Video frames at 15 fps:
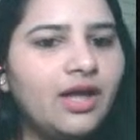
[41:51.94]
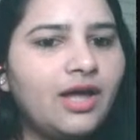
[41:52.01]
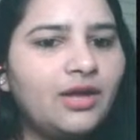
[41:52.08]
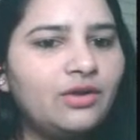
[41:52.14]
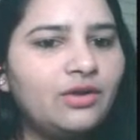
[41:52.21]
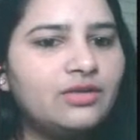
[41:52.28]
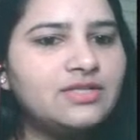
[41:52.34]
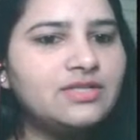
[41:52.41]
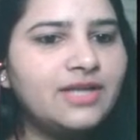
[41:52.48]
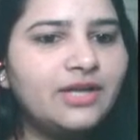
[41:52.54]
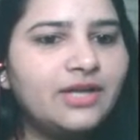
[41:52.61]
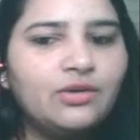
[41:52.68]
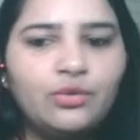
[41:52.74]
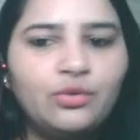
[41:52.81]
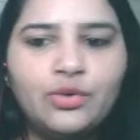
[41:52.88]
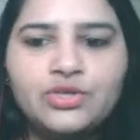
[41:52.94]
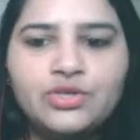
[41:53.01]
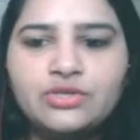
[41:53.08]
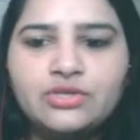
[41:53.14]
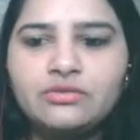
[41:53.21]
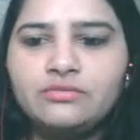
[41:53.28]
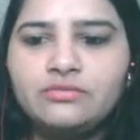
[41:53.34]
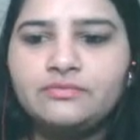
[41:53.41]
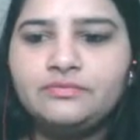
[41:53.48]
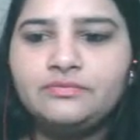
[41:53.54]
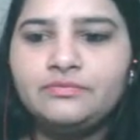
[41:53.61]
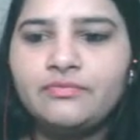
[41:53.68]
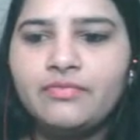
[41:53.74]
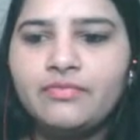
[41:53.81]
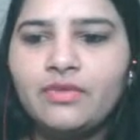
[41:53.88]
I understand your question.
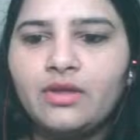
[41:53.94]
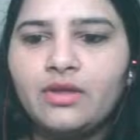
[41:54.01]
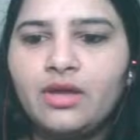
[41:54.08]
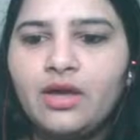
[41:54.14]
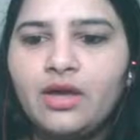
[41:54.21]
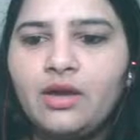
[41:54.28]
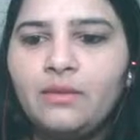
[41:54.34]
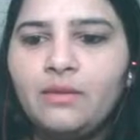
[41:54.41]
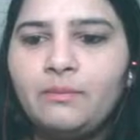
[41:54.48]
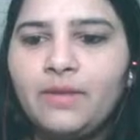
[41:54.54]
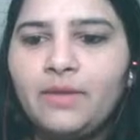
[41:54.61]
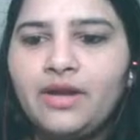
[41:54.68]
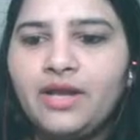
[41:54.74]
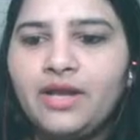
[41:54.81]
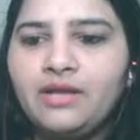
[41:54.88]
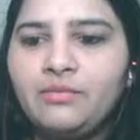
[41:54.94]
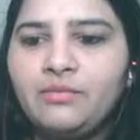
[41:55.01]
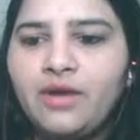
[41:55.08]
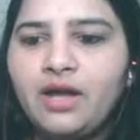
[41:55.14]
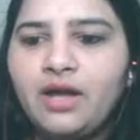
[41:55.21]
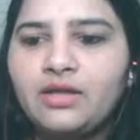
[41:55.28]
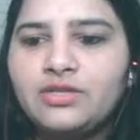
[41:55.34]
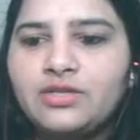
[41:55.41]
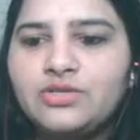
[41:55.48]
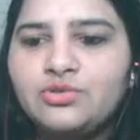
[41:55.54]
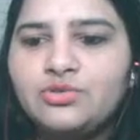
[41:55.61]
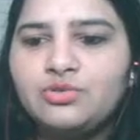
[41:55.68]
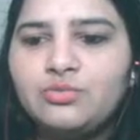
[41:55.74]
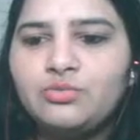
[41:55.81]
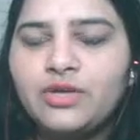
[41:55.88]
My writing part is
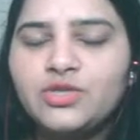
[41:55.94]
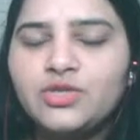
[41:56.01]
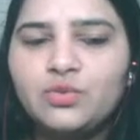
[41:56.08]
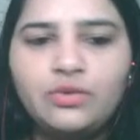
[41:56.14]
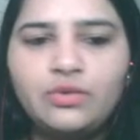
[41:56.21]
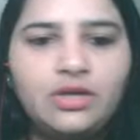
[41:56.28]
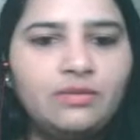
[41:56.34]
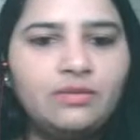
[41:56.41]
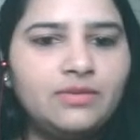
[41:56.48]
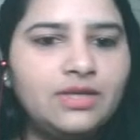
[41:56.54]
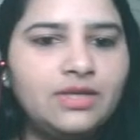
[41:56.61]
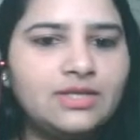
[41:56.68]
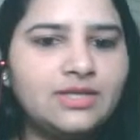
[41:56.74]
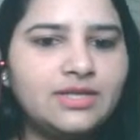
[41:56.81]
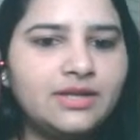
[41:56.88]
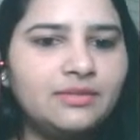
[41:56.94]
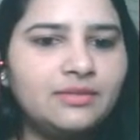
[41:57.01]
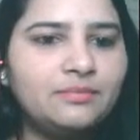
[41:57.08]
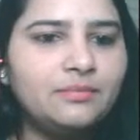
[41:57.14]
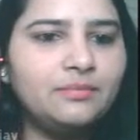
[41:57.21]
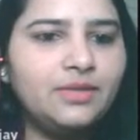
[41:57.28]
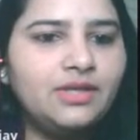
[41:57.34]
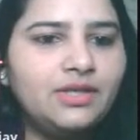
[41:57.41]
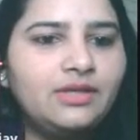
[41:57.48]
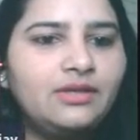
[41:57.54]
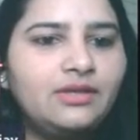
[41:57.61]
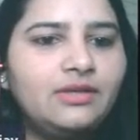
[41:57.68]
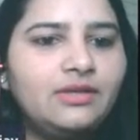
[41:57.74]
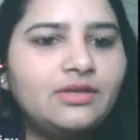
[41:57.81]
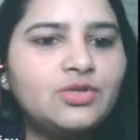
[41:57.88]
too much weak. Please help
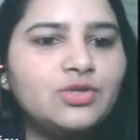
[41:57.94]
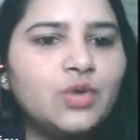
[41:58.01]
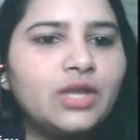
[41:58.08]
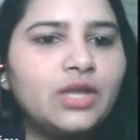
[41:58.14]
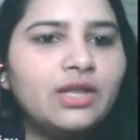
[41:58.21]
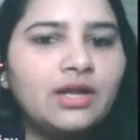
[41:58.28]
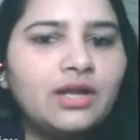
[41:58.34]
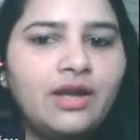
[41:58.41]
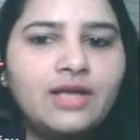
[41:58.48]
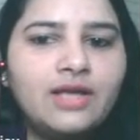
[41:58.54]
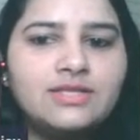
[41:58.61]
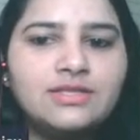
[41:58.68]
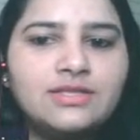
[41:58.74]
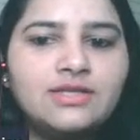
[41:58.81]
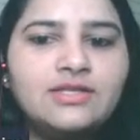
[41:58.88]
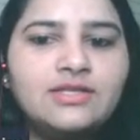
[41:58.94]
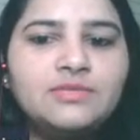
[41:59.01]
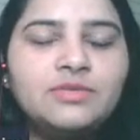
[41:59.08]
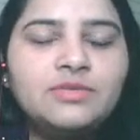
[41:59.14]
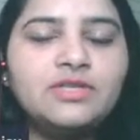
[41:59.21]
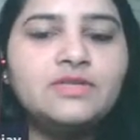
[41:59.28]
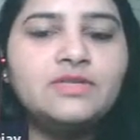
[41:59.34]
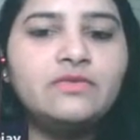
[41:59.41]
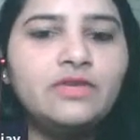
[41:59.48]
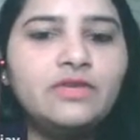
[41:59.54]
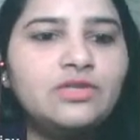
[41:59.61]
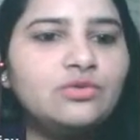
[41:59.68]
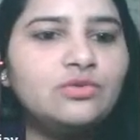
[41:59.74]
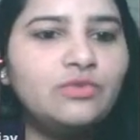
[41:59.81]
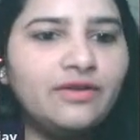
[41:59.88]
me join the classes because
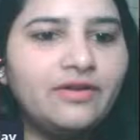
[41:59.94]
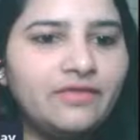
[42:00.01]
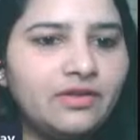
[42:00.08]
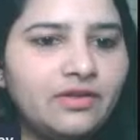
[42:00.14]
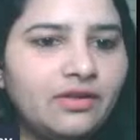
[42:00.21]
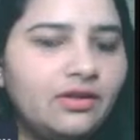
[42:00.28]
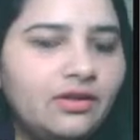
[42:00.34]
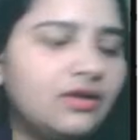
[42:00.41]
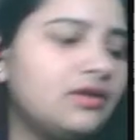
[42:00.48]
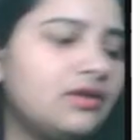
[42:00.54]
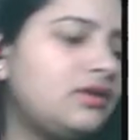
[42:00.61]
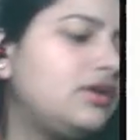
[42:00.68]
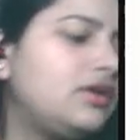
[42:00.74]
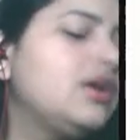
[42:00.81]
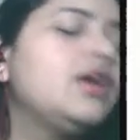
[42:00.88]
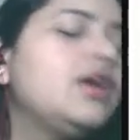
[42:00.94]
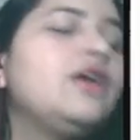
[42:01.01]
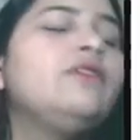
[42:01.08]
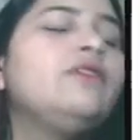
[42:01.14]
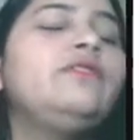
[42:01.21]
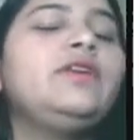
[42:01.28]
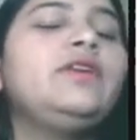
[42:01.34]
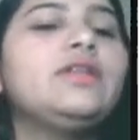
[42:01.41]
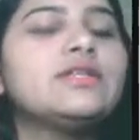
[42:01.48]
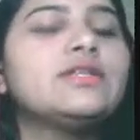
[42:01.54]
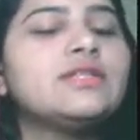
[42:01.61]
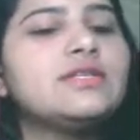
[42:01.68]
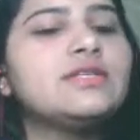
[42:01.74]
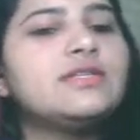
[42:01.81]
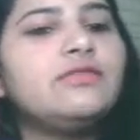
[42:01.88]
we do everything here. We
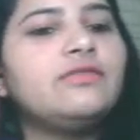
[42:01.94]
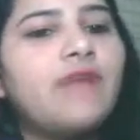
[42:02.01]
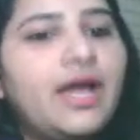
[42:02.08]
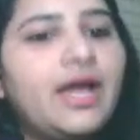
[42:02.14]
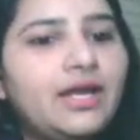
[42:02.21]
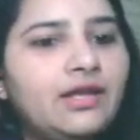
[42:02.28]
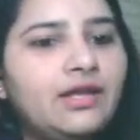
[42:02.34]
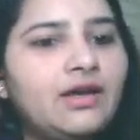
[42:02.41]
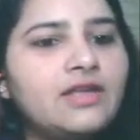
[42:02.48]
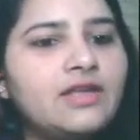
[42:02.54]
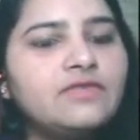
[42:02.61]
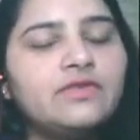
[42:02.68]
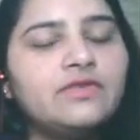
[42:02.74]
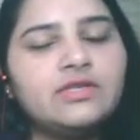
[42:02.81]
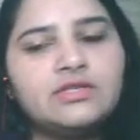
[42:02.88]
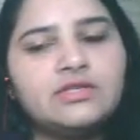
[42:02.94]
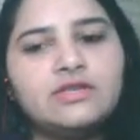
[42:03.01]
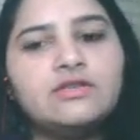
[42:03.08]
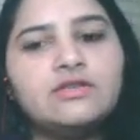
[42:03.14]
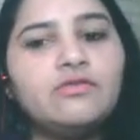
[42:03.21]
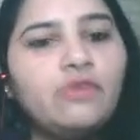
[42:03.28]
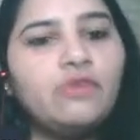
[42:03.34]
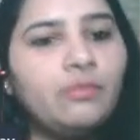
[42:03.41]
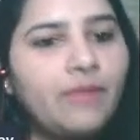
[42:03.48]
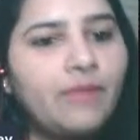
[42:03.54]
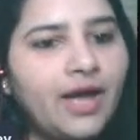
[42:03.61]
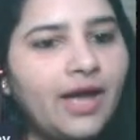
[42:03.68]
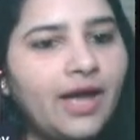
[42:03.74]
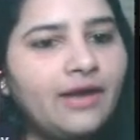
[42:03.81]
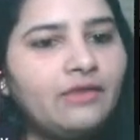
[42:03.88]
discuss the ideas, we discuss the
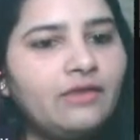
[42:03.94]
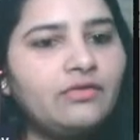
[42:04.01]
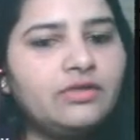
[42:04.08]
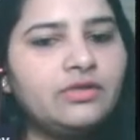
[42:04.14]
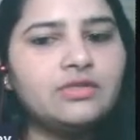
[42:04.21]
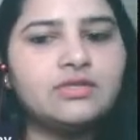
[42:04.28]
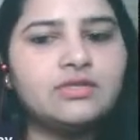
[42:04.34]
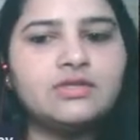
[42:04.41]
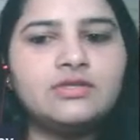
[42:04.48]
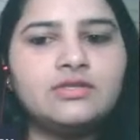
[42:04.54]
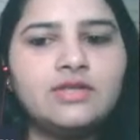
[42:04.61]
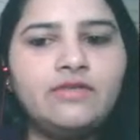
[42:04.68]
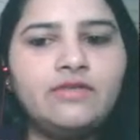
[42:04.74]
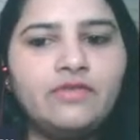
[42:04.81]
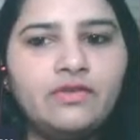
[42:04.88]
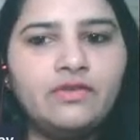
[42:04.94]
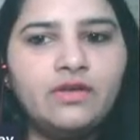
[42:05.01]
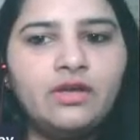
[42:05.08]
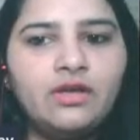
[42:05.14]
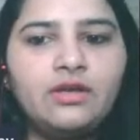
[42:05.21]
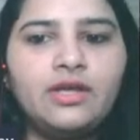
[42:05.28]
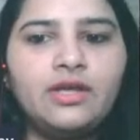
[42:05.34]
format, we discuss everything.